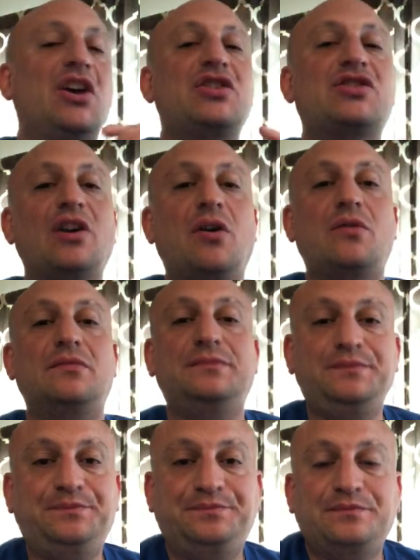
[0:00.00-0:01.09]
So,
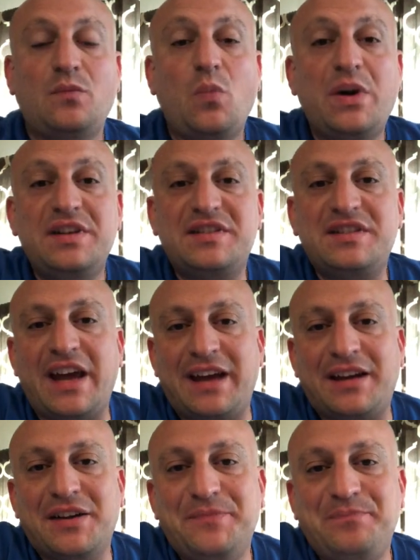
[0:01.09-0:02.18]
what is Tang?